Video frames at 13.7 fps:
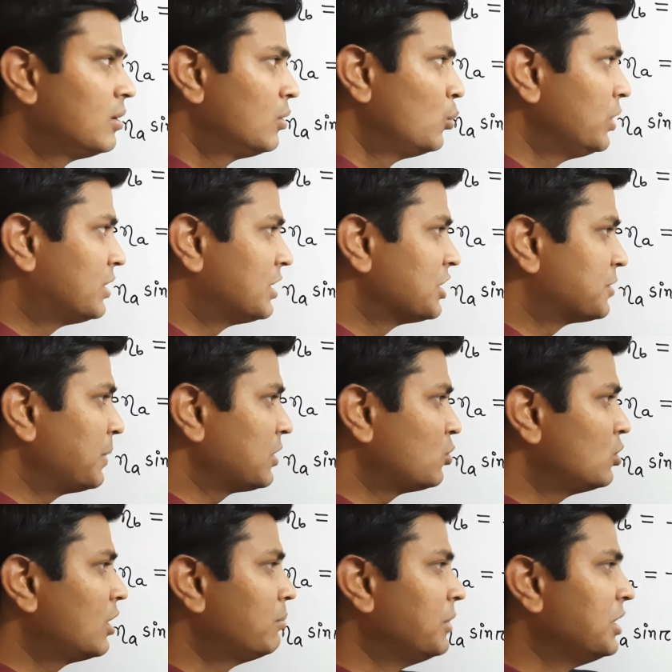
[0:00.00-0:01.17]
with respect to
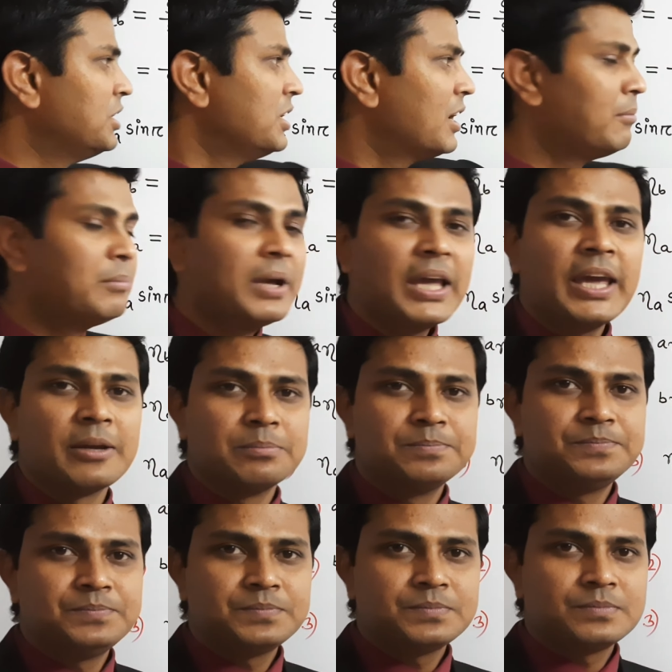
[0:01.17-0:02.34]
the medium A.
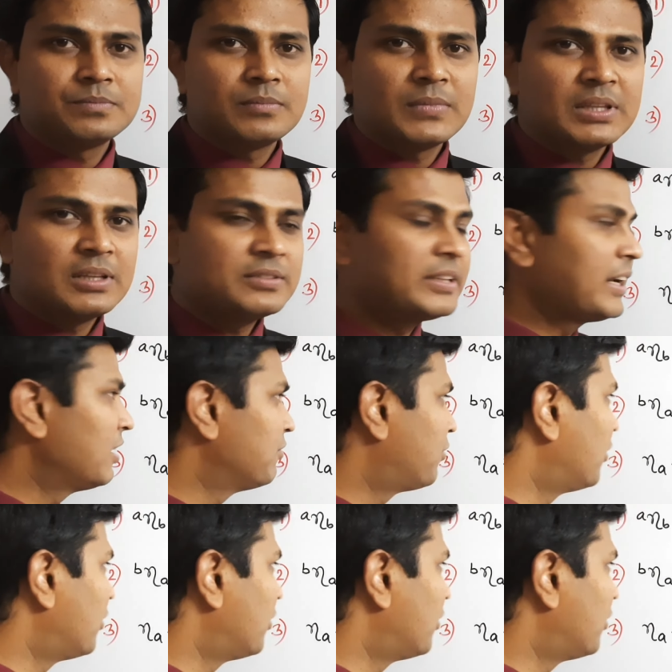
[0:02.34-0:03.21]
The second